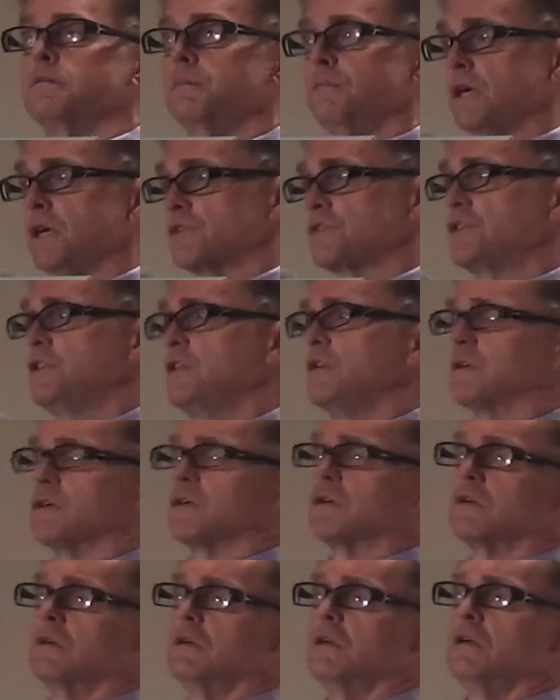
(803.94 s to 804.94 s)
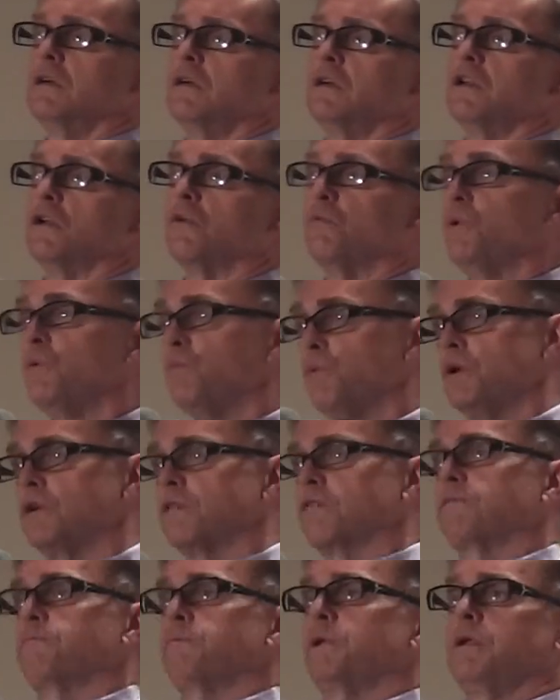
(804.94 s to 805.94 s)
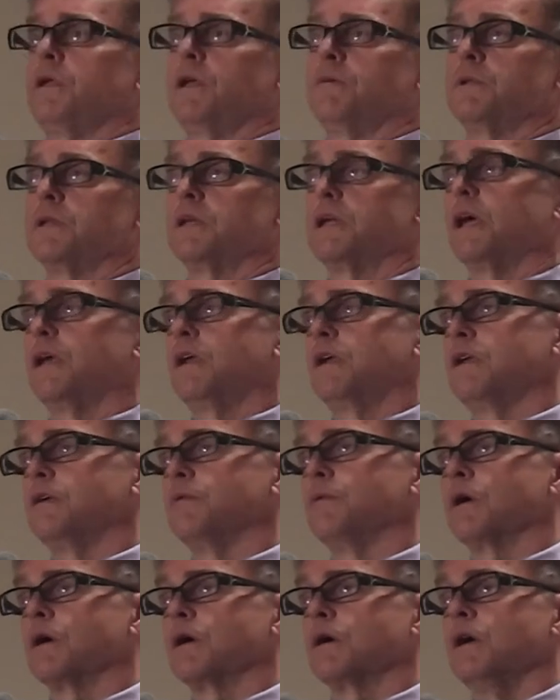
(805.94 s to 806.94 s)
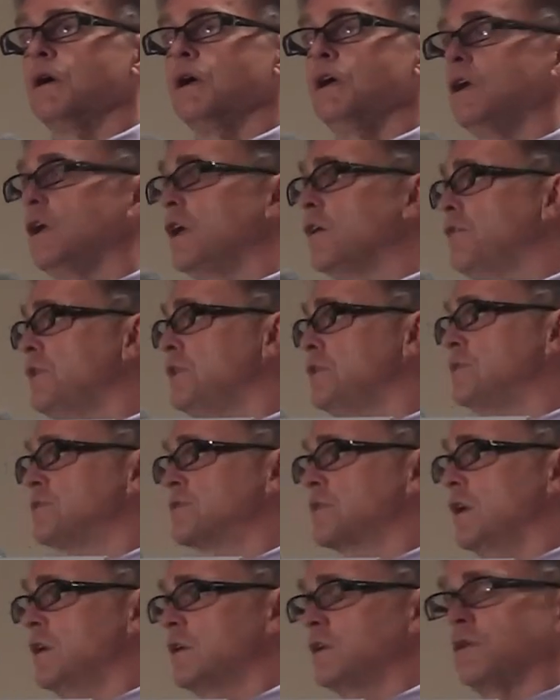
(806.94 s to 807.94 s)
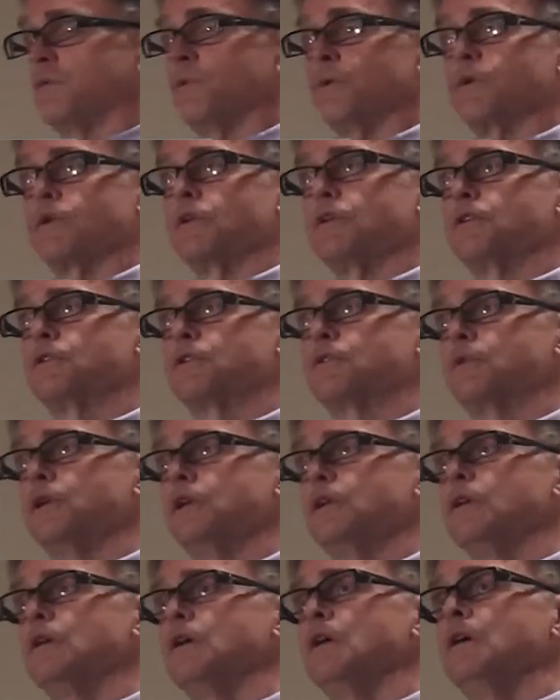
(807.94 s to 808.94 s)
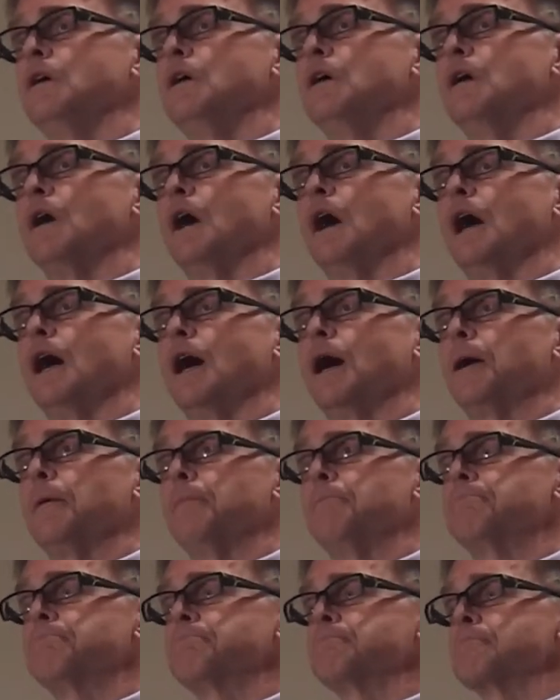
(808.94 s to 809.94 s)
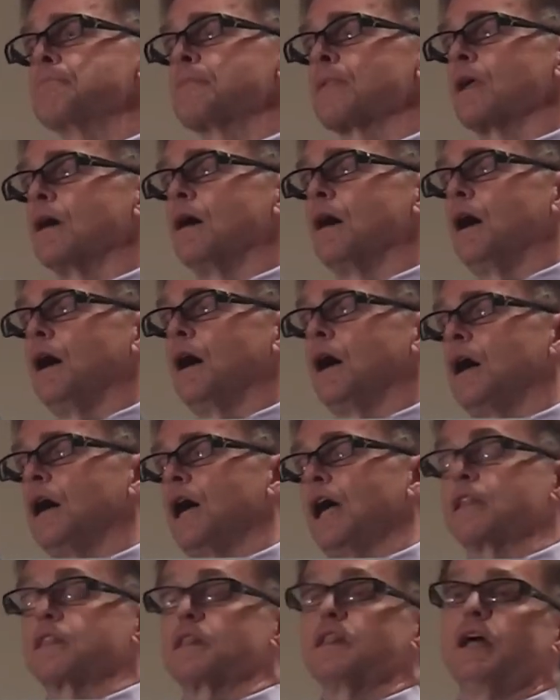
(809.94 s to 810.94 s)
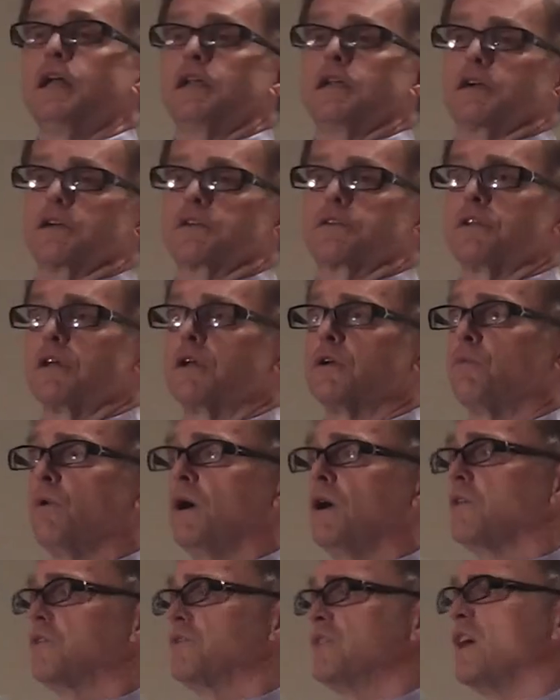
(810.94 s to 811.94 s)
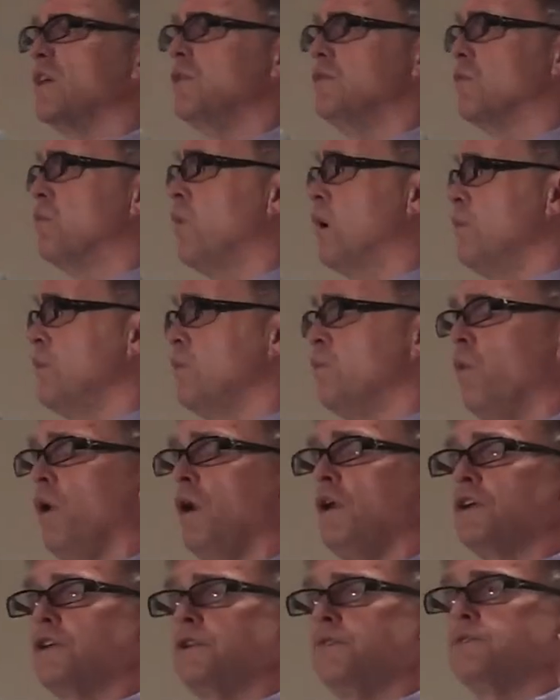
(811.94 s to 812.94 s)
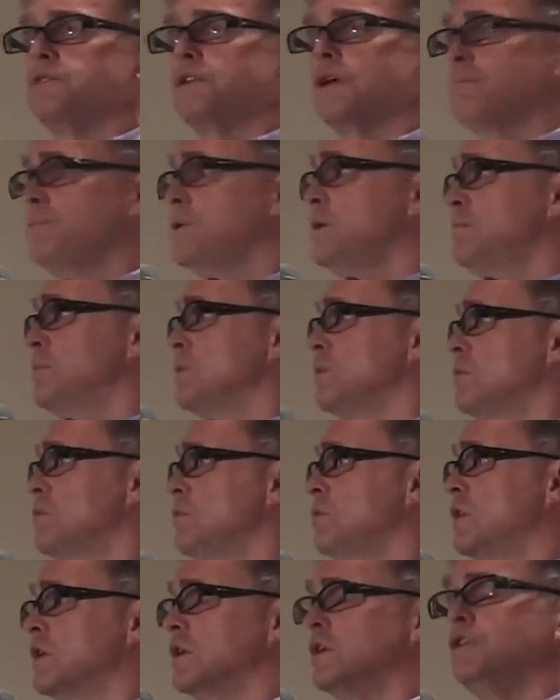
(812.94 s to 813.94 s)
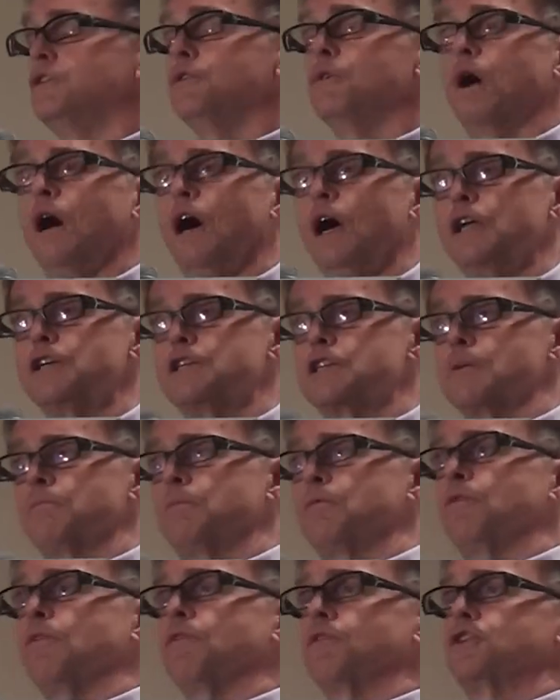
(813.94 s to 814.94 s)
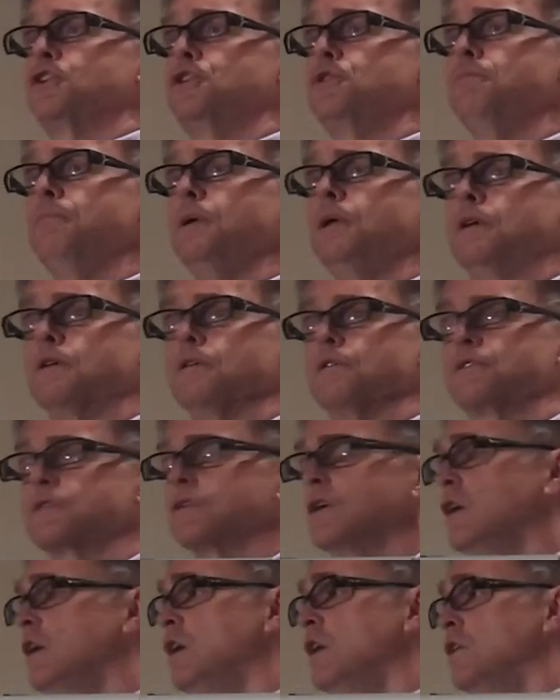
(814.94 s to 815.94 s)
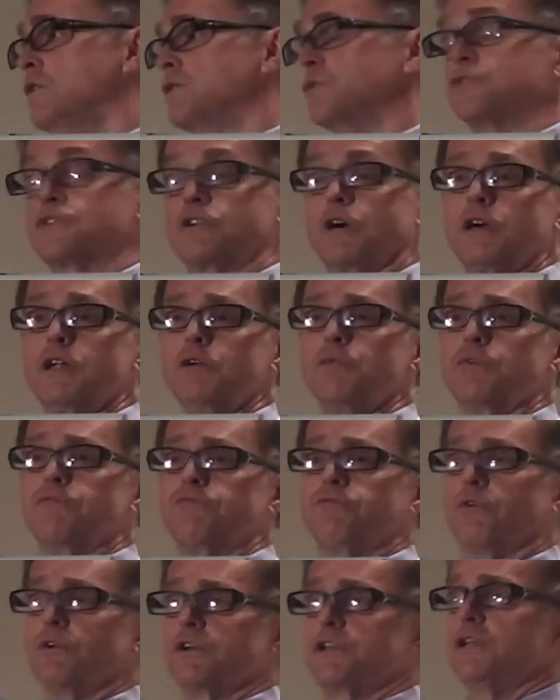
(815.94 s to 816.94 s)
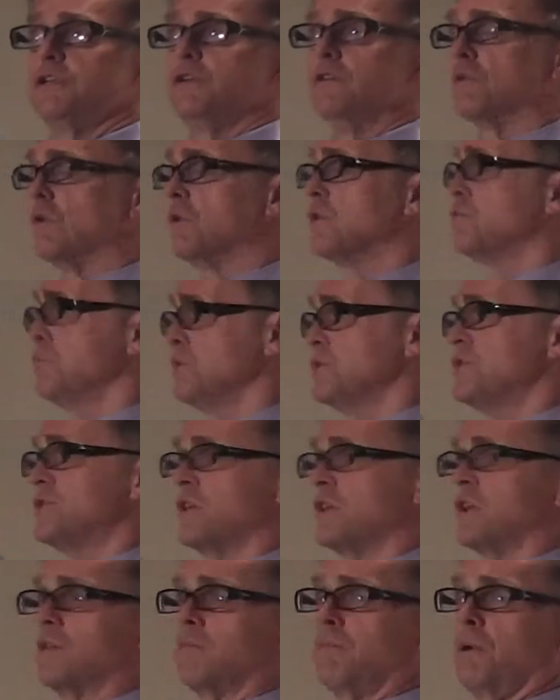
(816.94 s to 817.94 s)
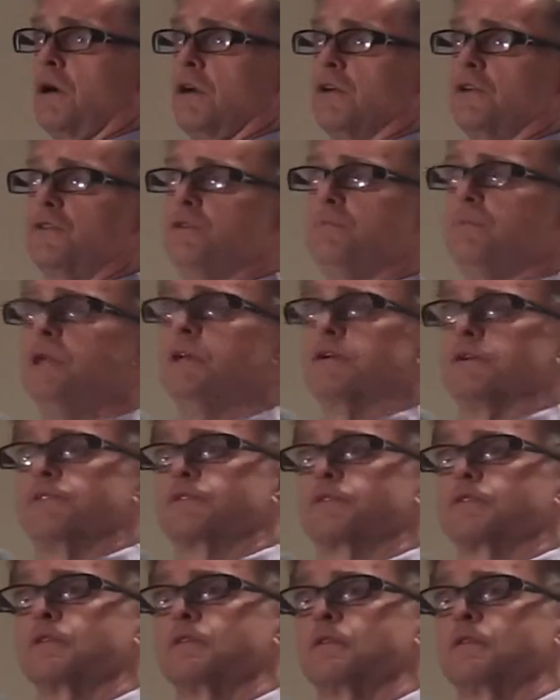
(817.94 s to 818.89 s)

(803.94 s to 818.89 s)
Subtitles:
next year, you know, we wouldn't have been able to get anywhere. If we decided that we were going to treat athletics in a way of saying, well, what we want to do is get people who can do a high jump of over 2 meters. So starting with 14-year-olds, we'll just set the bar at 2 meters.